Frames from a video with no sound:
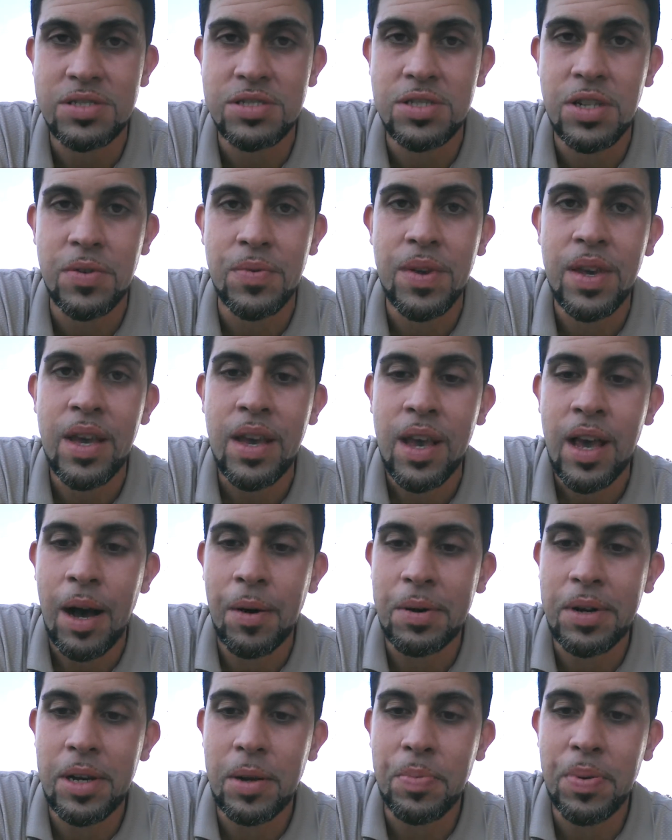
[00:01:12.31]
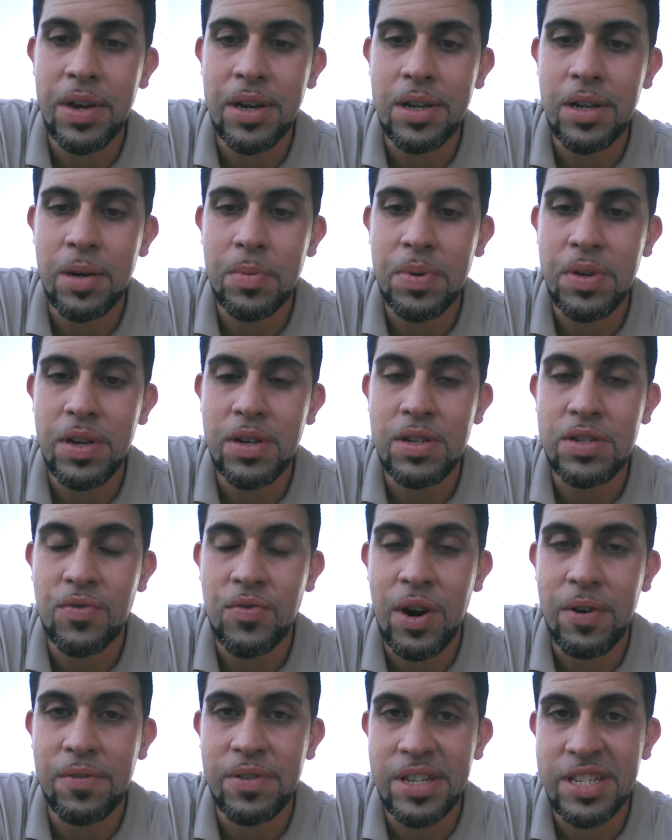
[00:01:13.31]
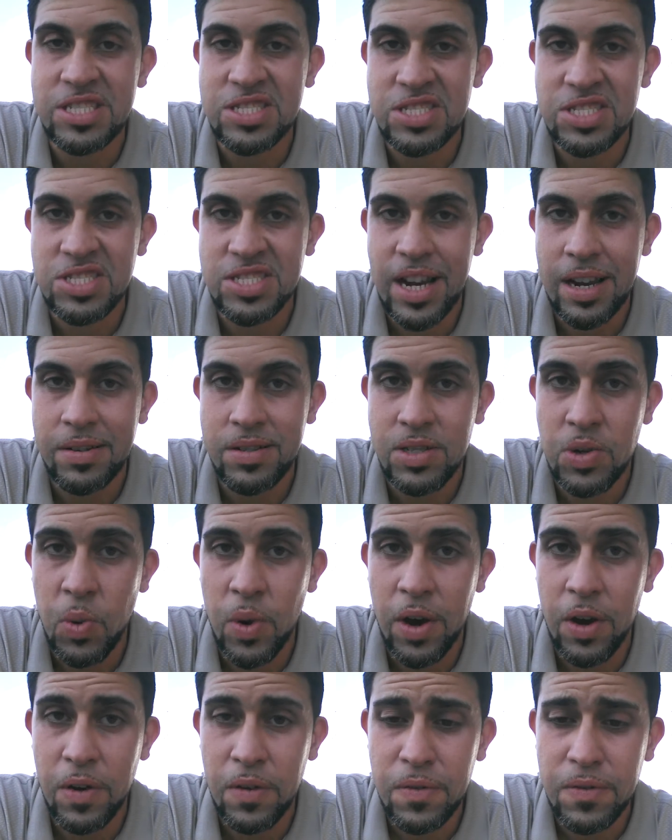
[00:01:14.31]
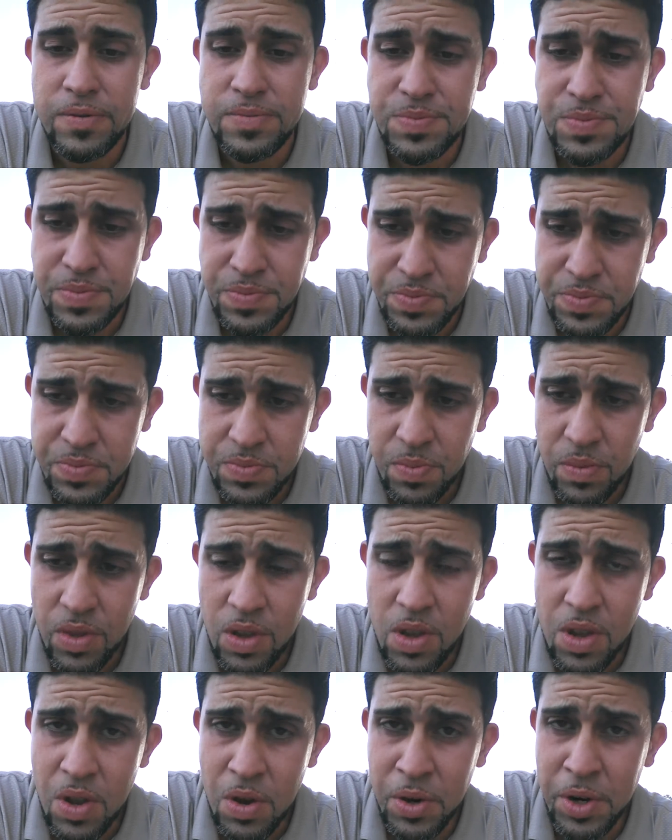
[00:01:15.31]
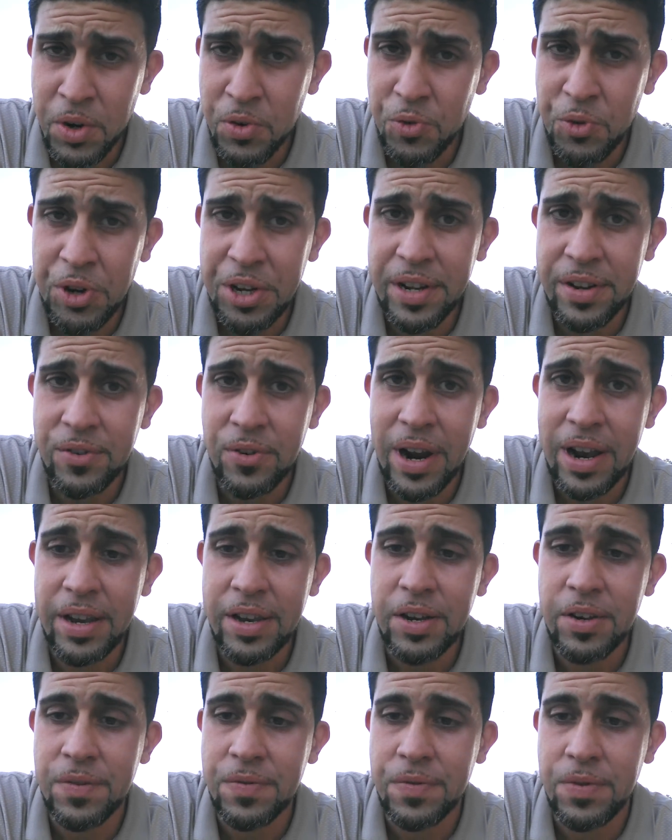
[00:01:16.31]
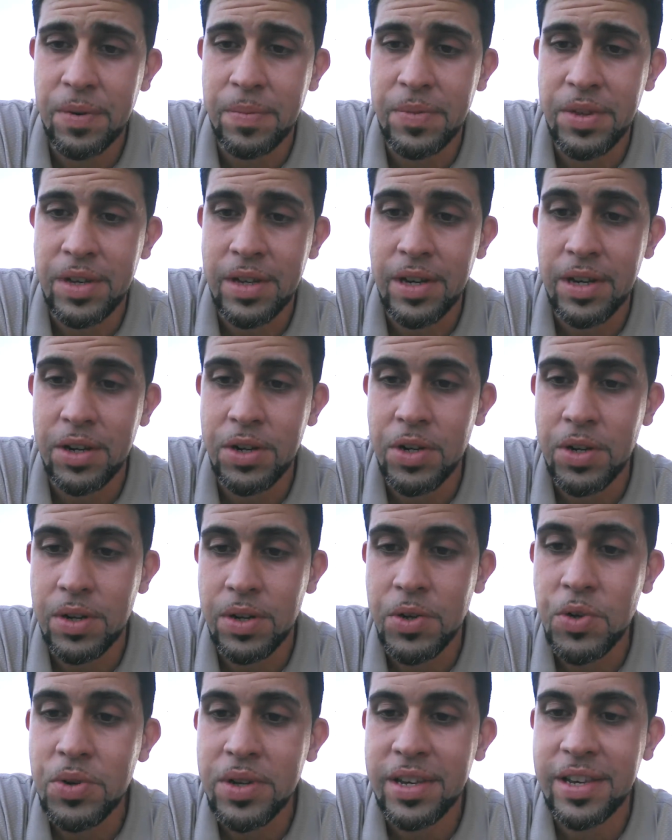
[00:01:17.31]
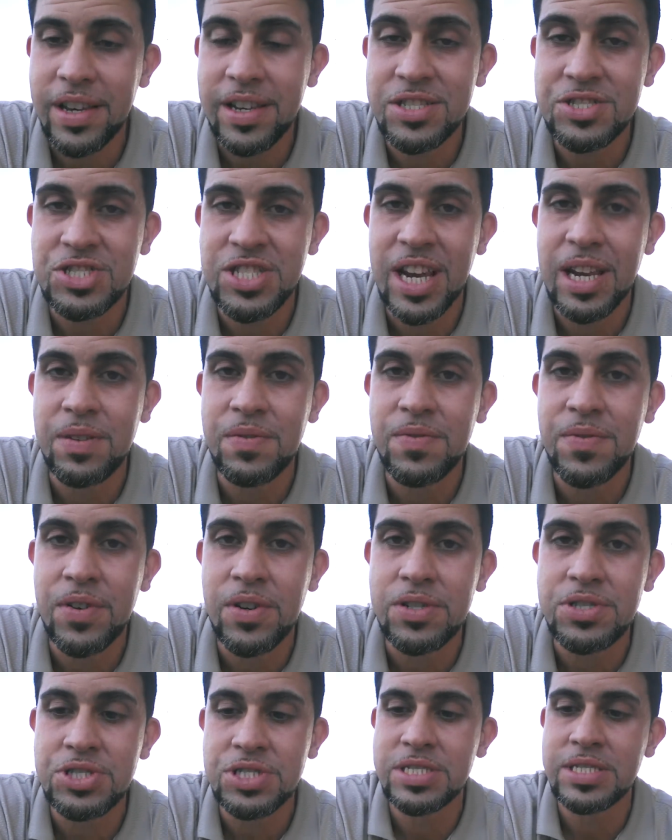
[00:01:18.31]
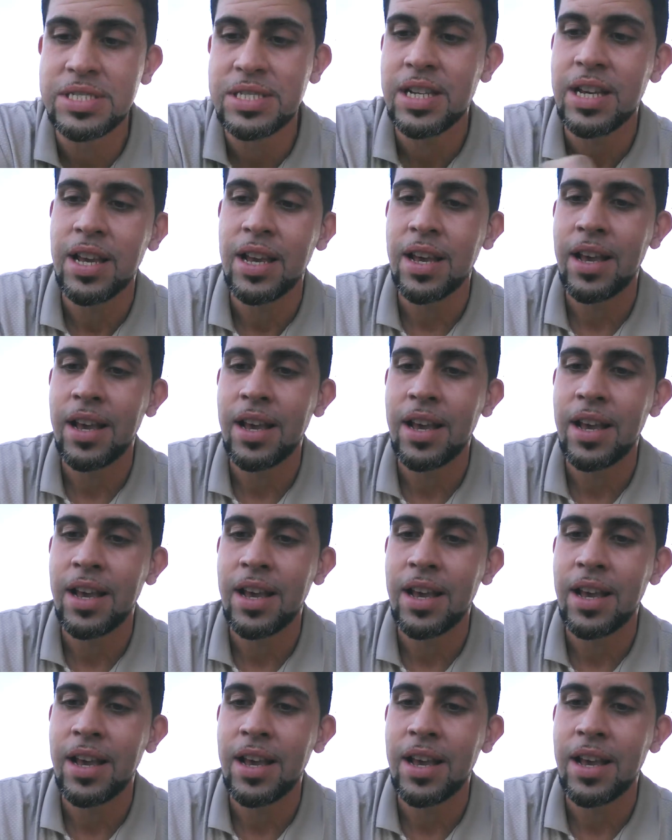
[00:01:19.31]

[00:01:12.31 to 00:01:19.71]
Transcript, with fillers: So I'm going to pick it up here in Revelation chapter 12. I'm going to read it right here from the uh, New King James Version.